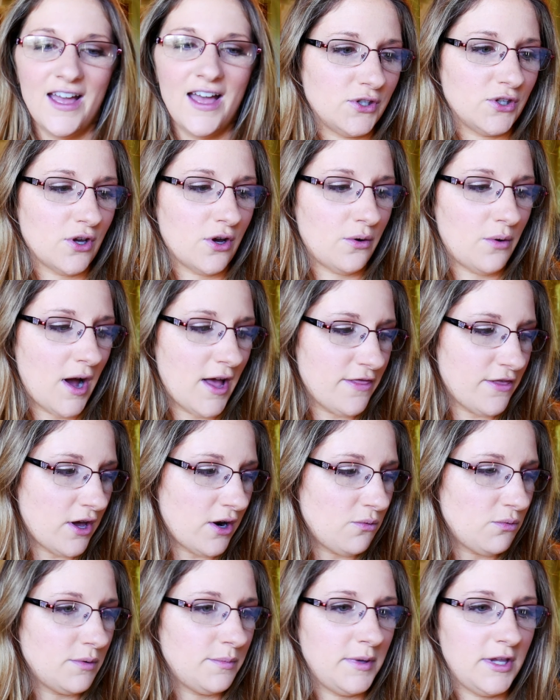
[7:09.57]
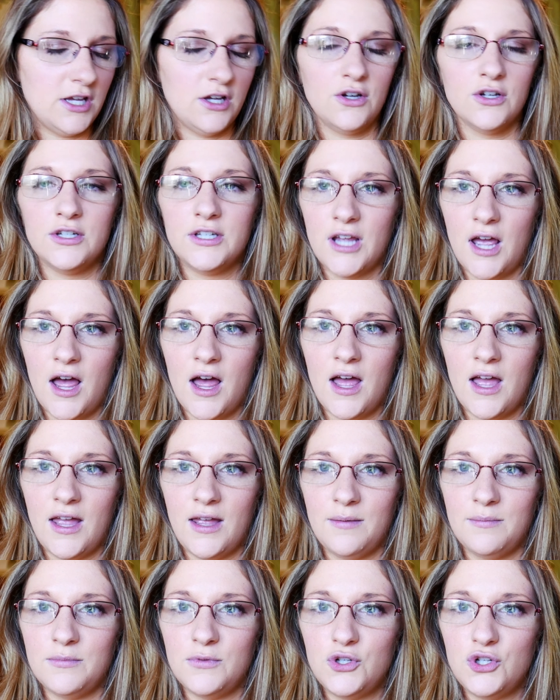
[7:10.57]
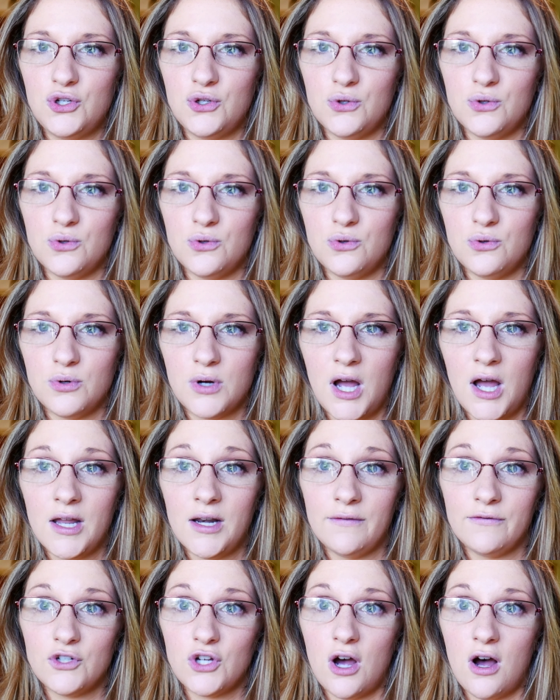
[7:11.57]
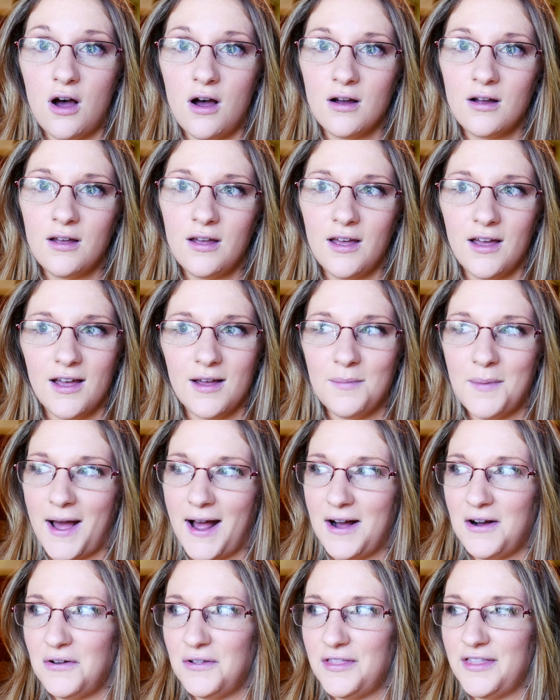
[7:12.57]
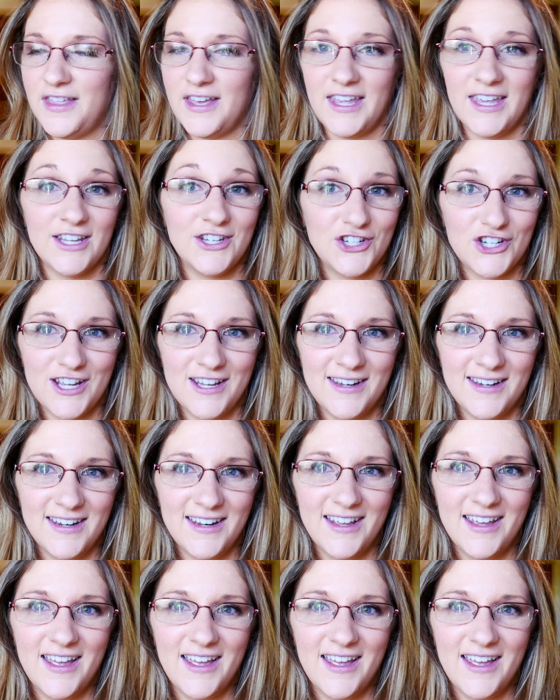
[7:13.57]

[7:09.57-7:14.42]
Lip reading: So I thought it would be a good time to kind of talk about the kitchen.